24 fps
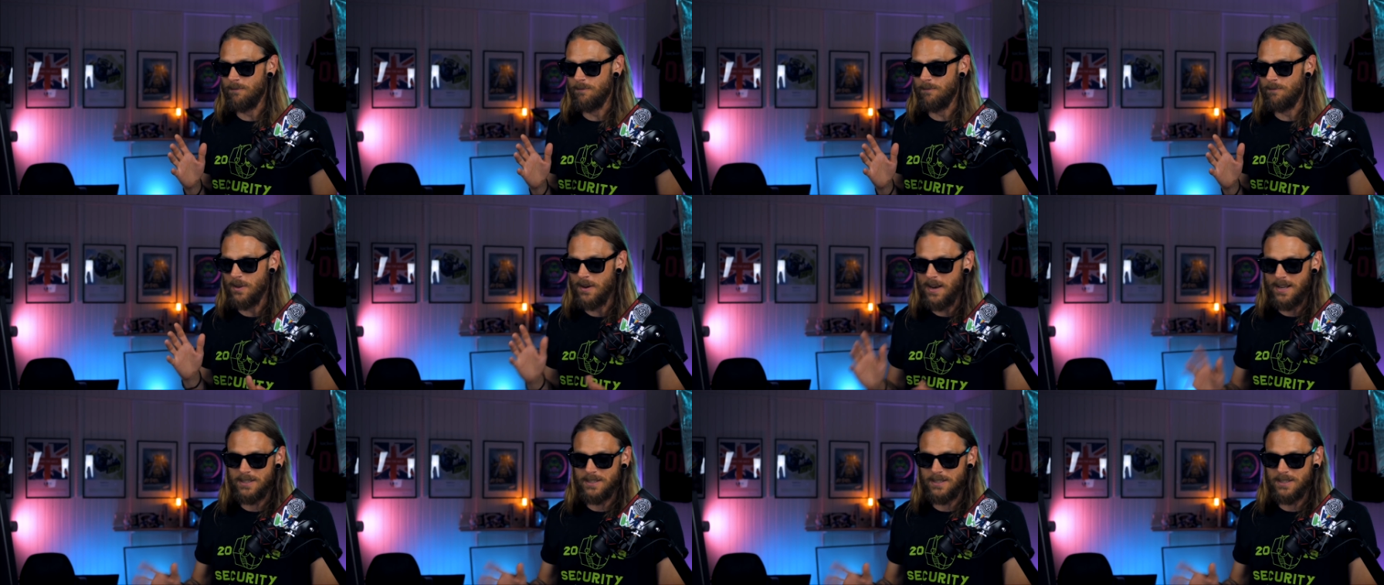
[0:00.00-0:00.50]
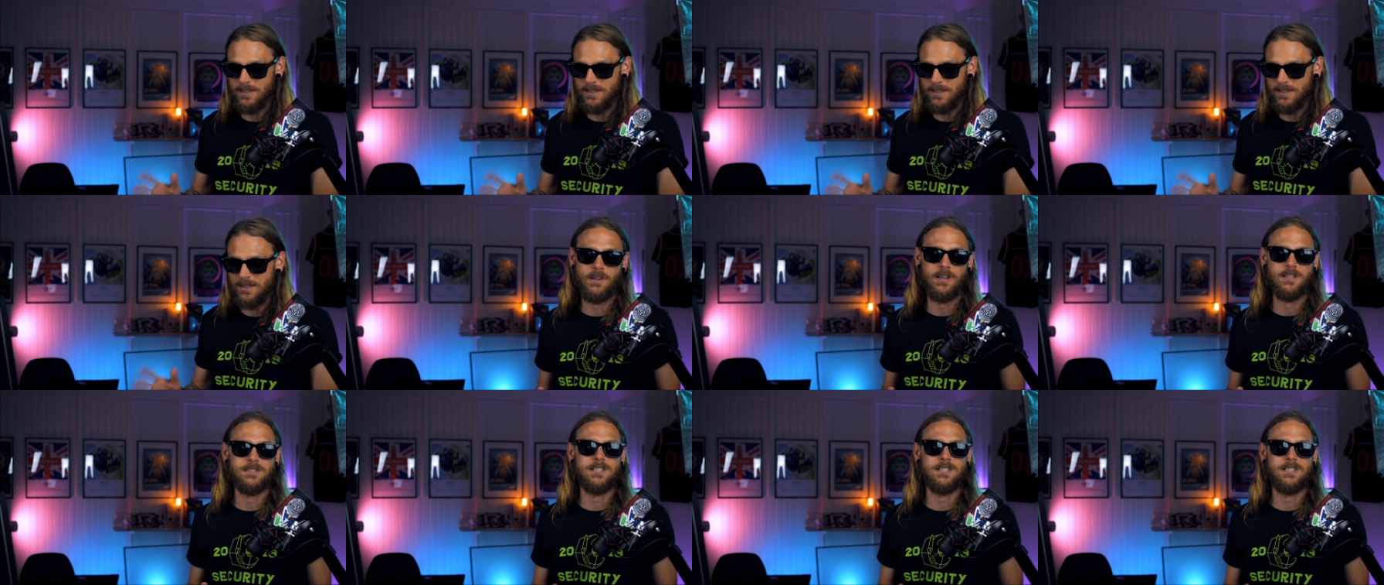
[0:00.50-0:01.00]
the next step
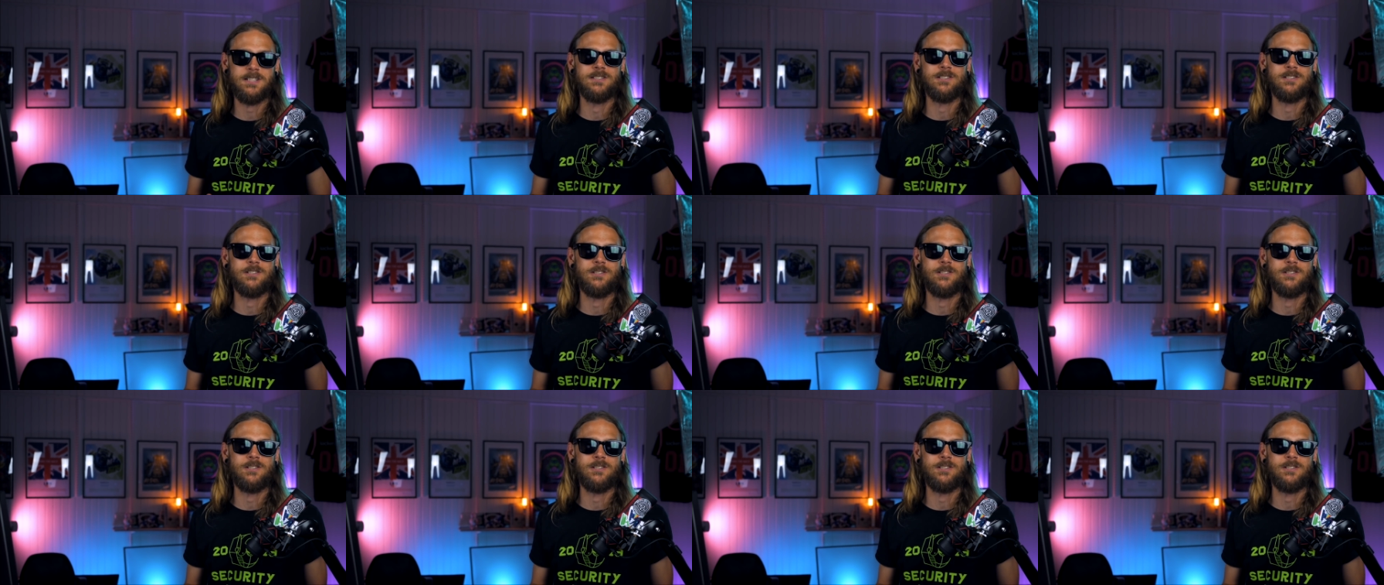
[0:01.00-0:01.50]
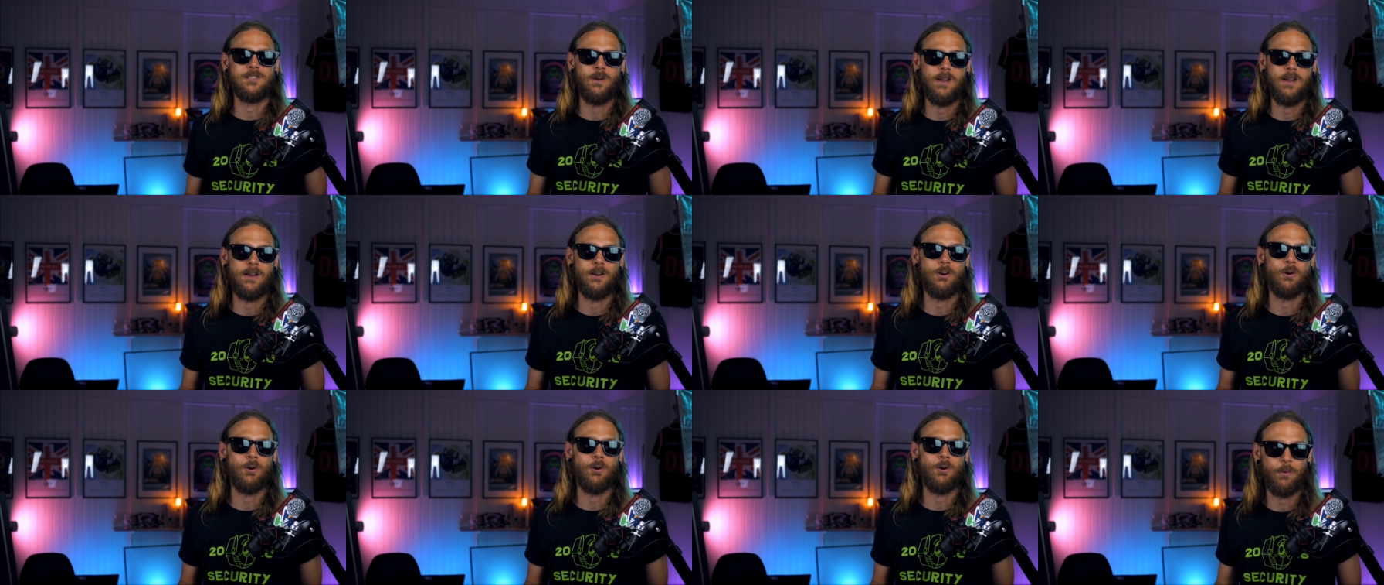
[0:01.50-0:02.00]
for this is to
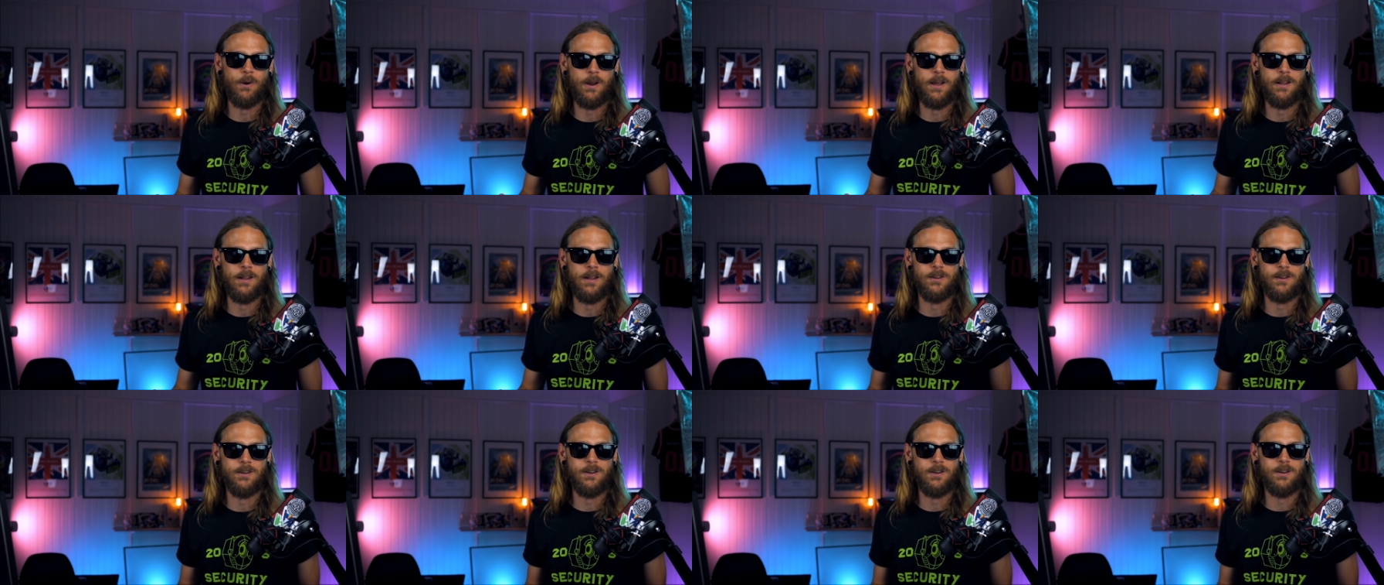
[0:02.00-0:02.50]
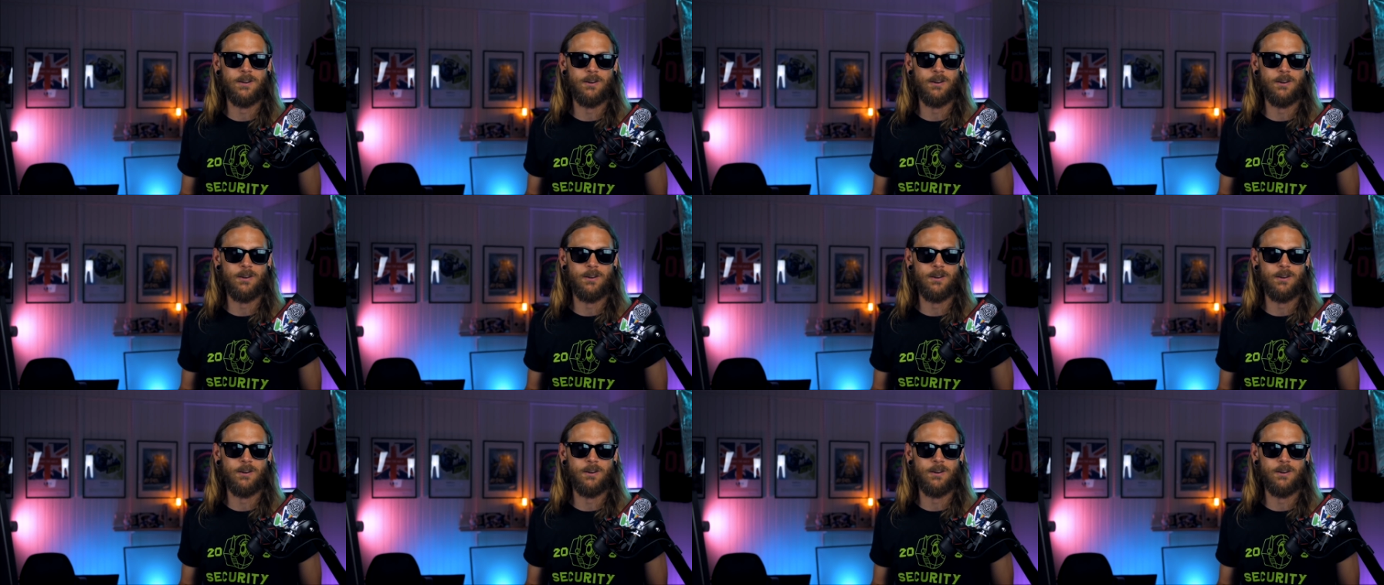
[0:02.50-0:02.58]
incorporate